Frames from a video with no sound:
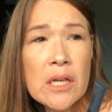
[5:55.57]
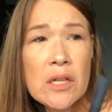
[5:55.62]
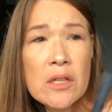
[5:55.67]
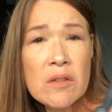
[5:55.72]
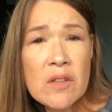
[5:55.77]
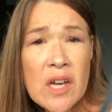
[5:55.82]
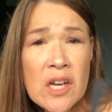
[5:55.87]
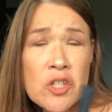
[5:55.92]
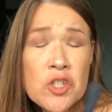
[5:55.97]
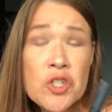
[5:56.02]

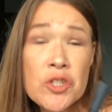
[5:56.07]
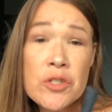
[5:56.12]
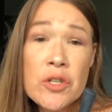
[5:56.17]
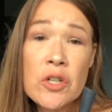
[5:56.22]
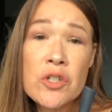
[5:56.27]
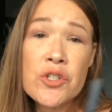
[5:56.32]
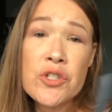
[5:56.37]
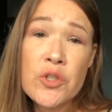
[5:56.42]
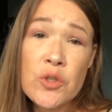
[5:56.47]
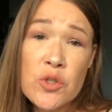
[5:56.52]
lashes
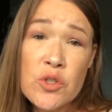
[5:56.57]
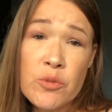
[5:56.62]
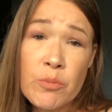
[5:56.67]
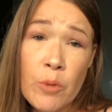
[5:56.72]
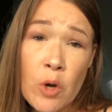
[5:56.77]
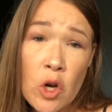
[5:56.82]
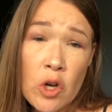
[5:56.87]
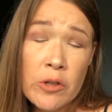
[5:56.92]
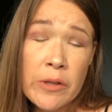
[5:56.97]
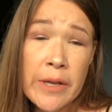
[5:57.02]
are so
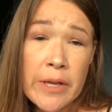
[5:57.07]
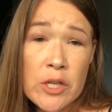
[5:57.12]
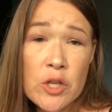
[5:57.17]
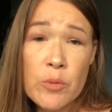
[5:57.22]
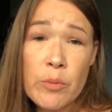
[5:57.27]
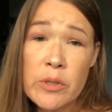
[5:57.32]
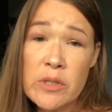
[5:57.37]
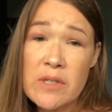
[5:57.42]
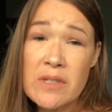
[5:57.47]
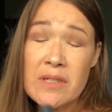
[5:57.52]
small, and you
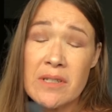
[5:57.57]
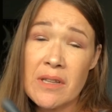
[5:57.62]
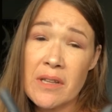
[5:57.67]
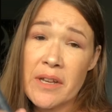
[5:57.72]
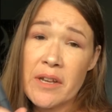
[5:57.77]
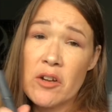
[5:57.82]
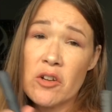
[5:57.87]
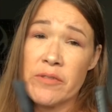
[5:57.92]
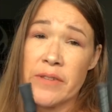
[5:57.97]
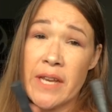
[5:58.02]
put this
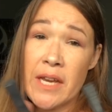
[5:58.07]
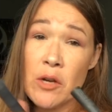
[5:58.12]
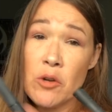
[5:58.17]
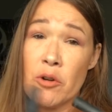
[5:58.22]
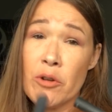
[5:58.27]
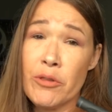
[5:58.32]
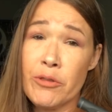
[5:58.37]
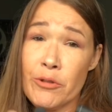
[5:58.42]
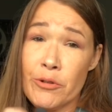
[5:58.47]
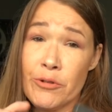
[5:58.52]
like on the
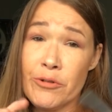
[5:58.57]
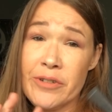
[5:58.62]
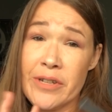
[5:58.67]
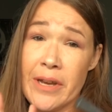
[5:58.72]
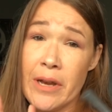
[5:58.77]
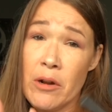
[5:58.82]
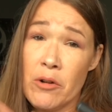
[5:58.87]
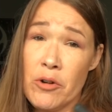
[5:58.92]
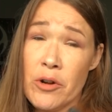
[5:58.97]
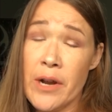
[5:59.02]
outer third to
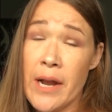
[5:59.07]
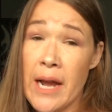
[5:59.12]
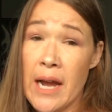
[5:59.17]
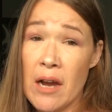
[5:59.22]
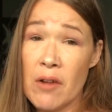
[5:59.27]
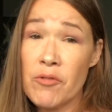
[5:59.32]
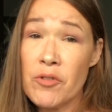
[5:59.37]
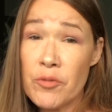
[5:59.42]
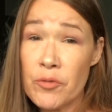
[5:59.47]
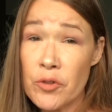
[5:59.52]
outer
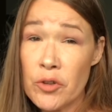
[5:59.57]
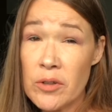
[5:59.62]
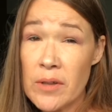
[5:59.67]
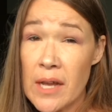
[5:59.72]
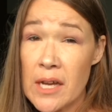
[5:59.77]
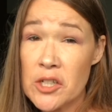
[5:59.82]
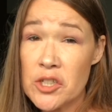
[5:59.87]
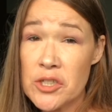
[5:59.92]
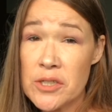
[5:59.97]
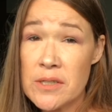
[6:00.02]
half of your
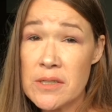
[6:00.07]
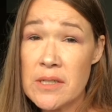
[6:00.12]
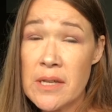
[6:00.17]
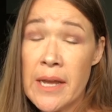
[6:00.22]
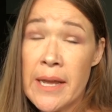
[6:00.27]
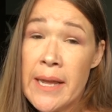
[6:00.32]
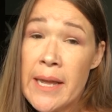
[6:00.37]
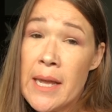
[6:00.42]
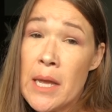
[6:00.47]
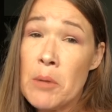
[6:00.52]
lashes,
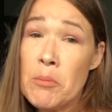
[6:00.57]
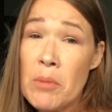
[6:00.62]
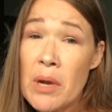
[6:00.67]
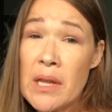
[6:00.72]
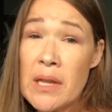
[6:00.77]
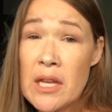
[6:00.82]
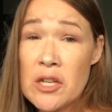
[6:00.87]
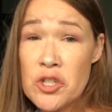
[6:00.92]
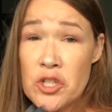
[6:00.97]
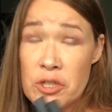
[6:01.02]
and my
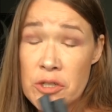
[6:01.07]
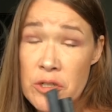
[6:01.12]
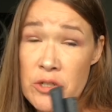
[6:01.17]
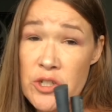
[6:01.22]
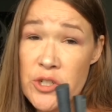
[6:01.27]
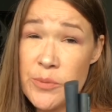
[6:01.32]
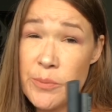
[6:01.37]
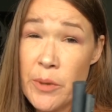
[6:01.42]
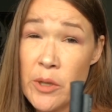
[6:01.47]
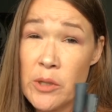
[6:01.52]
lashes are
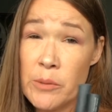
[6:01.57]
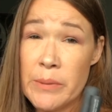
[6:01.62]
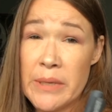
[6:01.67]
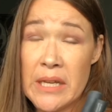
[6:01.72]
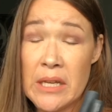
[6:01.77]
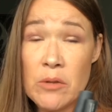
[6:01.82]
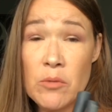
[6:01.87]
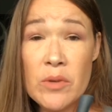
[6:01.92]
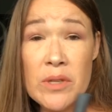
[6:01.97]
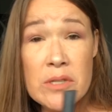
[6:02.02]
small to
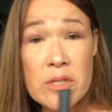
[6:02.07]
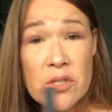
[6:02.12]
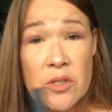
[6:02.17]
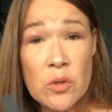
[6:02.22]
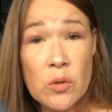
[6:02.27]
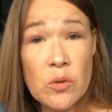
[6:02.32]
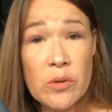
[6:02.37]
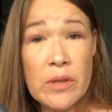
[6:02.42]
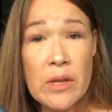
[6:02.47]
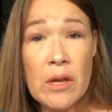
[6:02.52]
begin with,
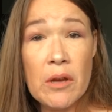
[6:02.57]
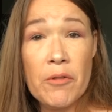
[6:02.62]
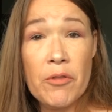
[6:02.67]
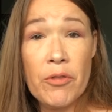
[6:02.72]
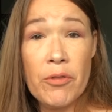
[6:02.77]
so the